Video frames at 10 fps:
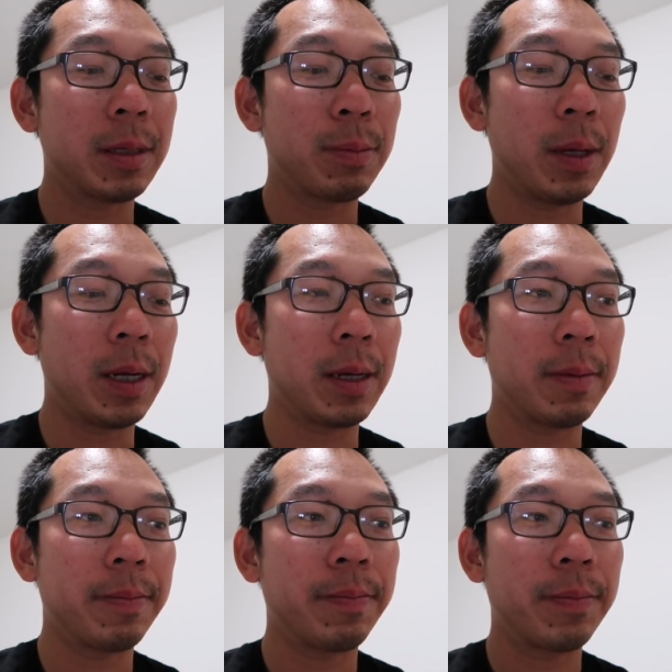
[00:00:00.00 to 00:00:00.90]
Just been
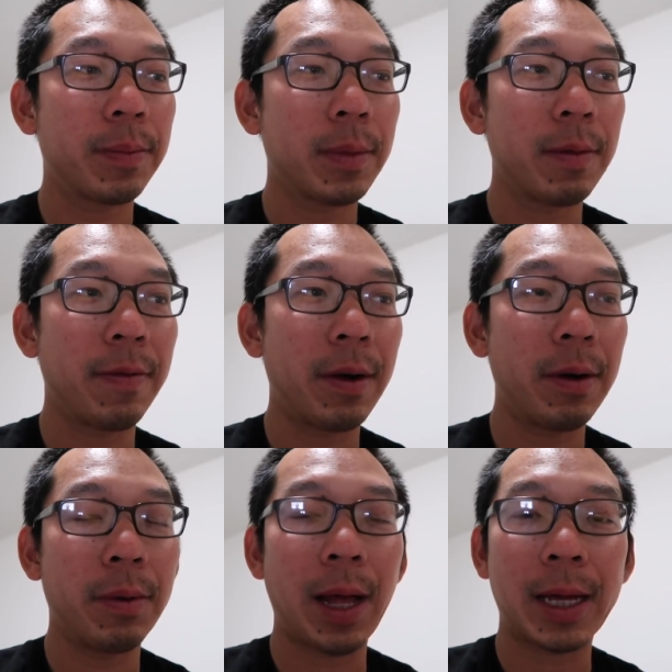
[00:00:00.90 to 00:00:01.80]
a
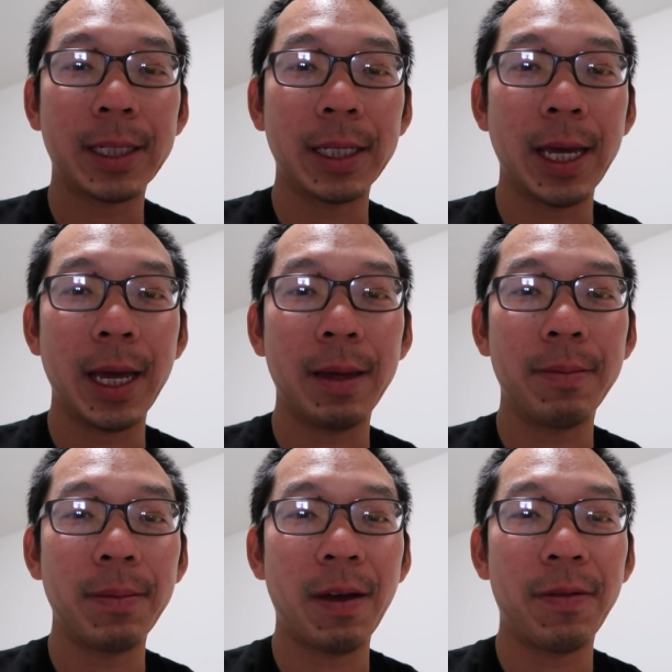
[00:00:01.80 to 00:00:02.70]
very relaxing
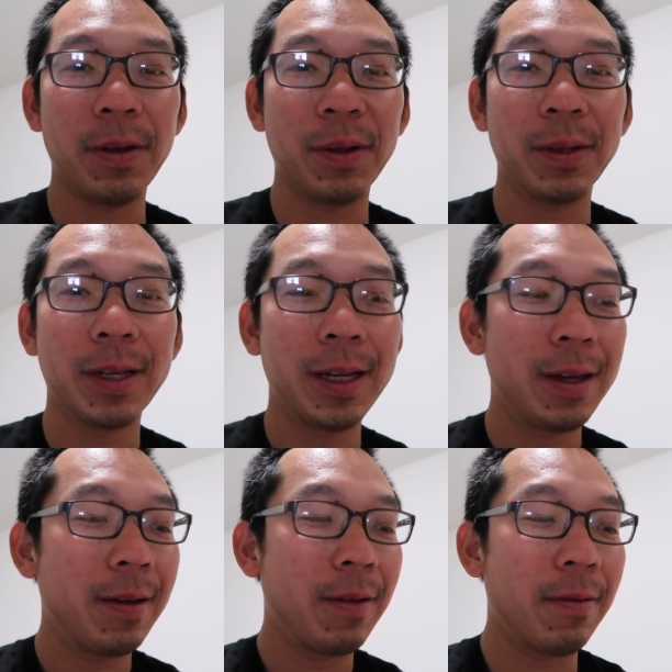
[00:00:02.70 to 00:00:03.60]
day. I feel
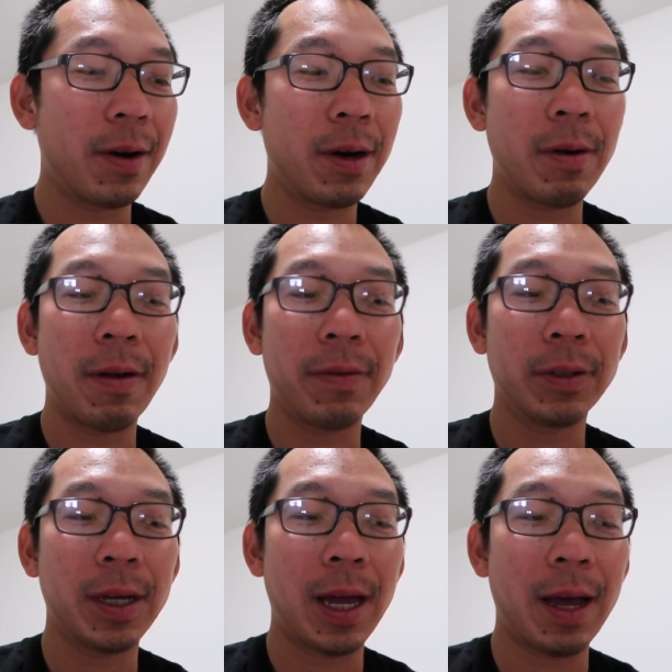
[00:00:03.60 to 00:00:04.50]
very
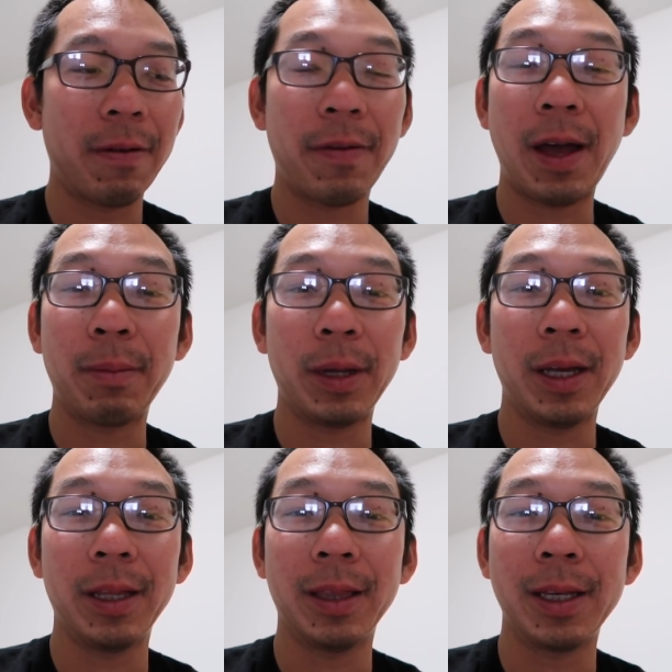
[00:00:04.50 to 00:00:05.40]
grateful to have
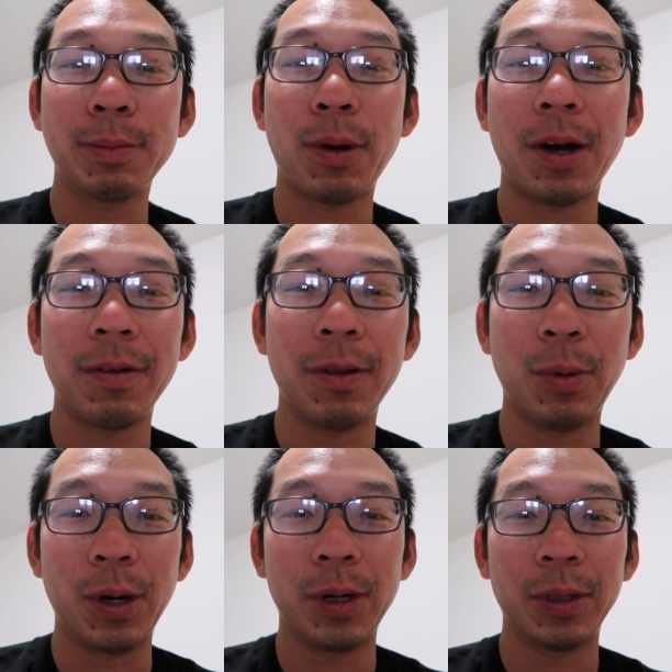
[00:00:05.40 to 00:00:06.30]
family in this part of the
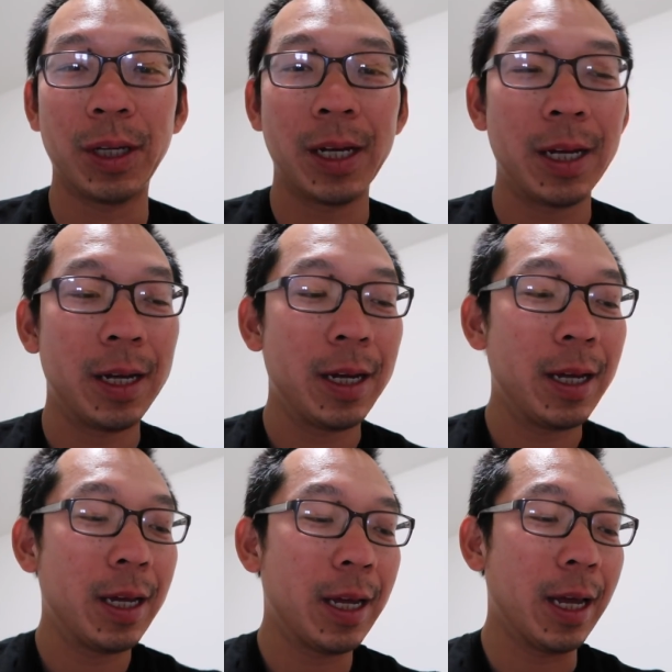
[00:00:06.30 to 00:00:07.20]
world,
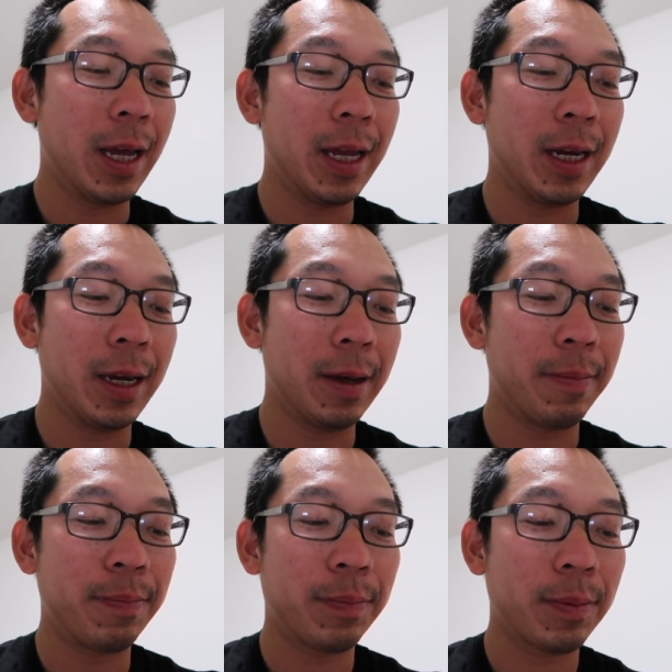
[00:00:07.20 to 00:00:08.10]
and
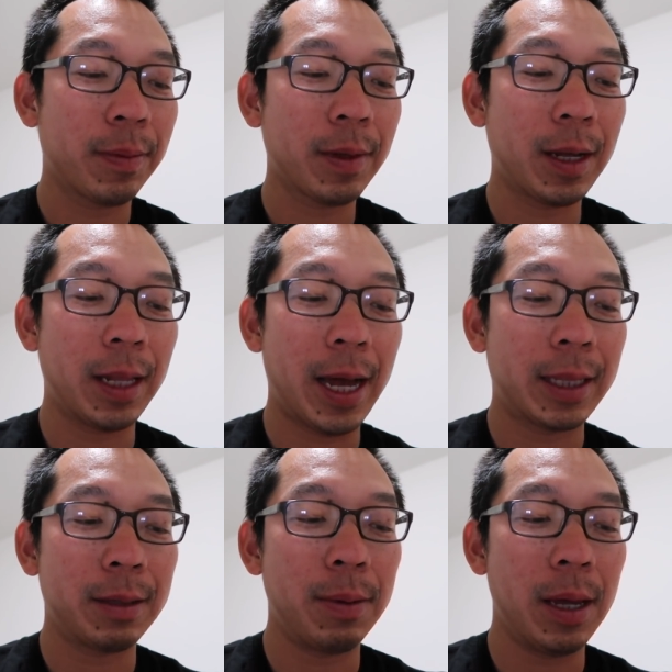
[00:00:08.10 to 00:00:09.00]

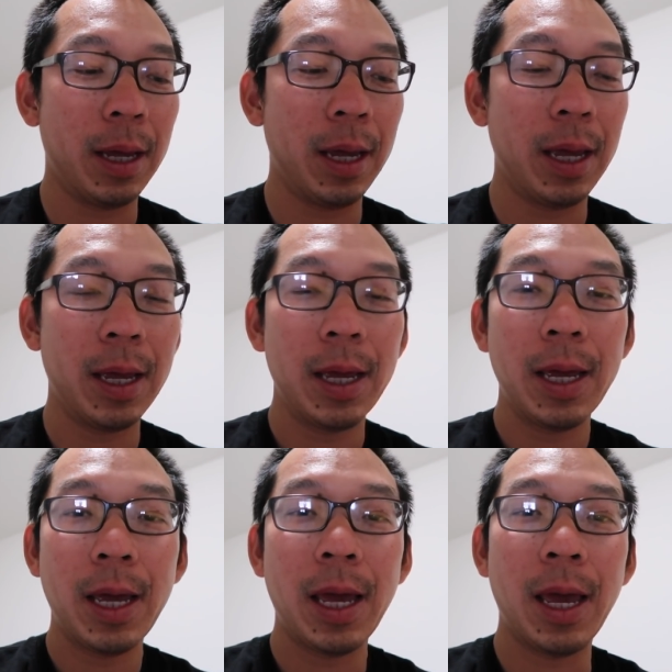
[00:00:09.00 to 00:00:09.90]
glad to be
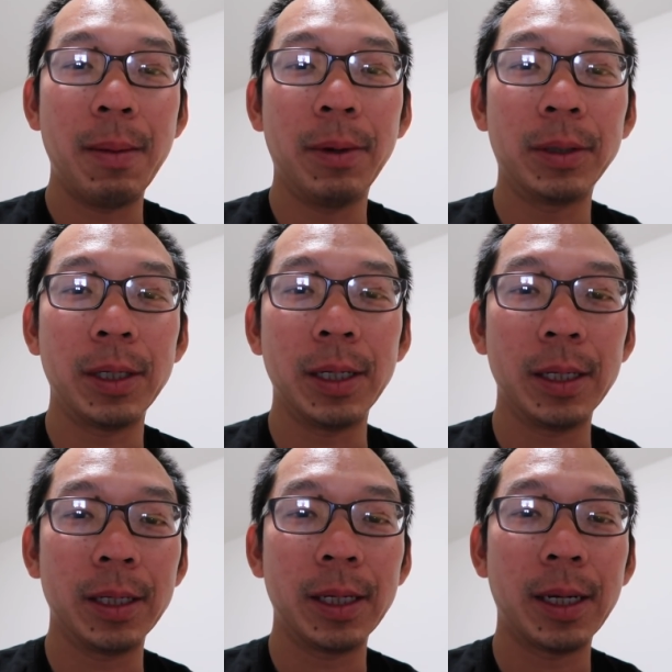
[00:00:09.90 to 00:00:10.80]
able
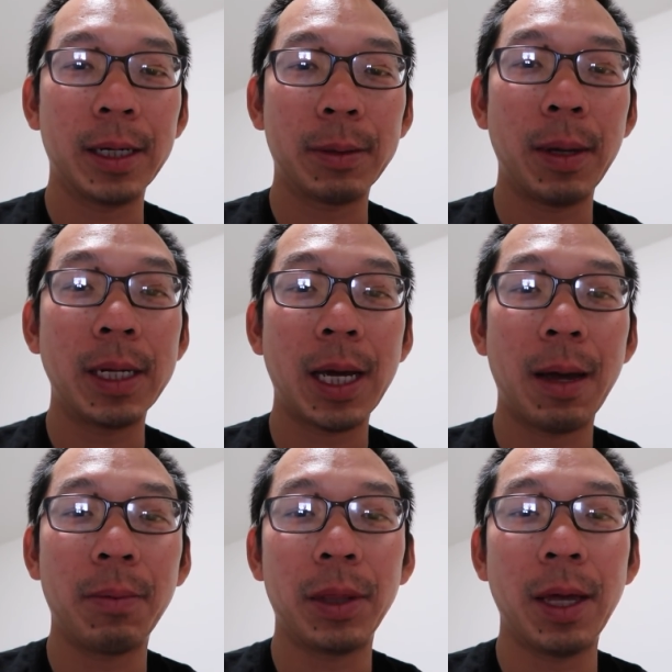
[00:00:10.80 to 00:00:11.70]
to spend
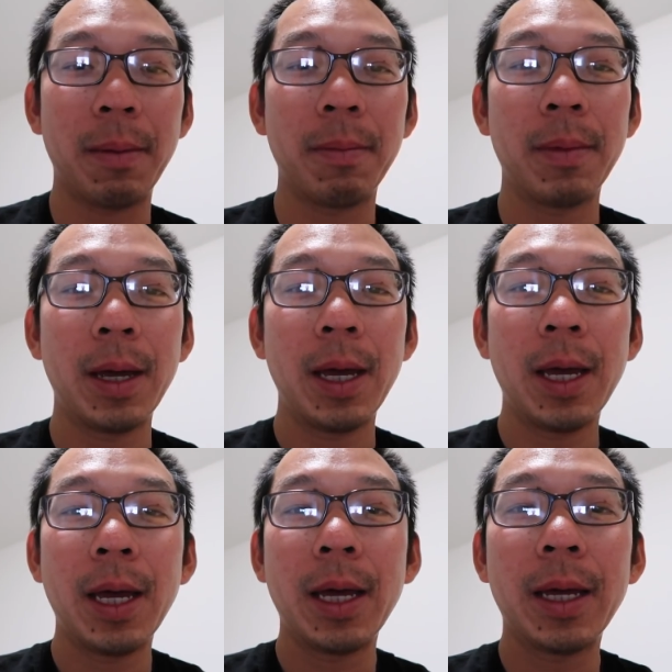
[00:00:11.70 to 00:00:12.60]
time with them,
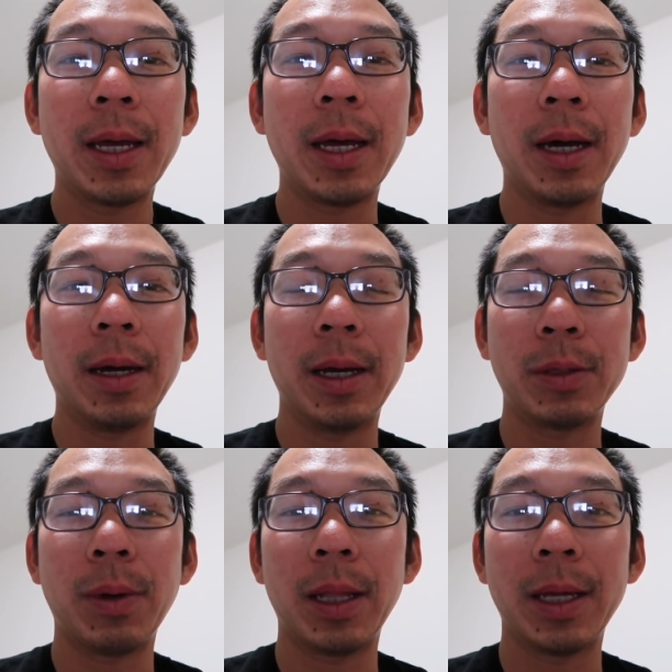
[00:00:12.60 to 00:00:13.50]

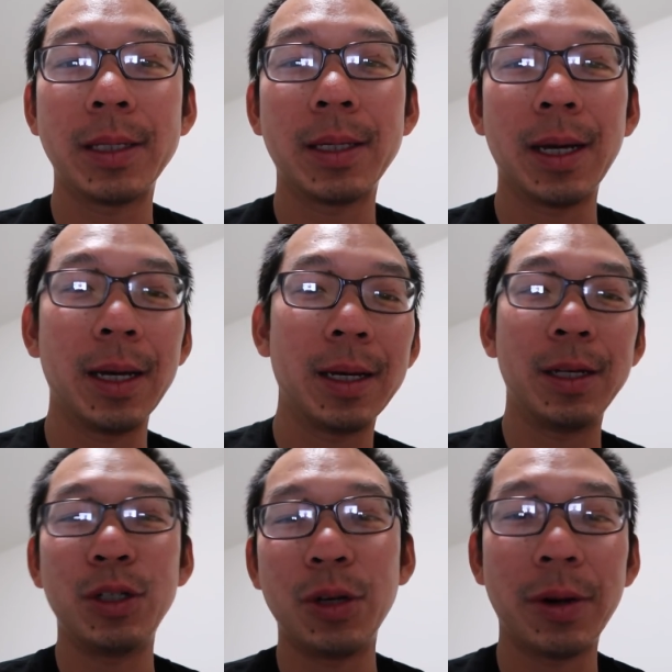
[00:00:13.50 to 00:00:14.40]
as well as
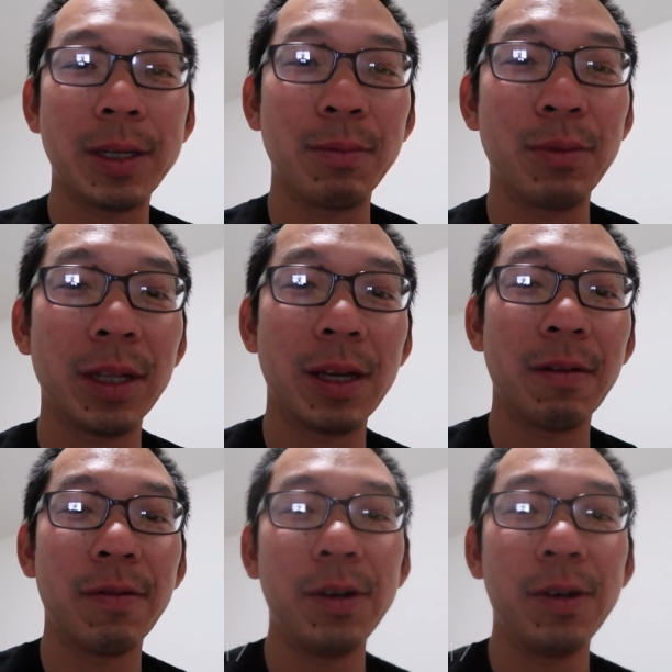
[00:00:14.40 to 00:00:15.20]
enjoy some really good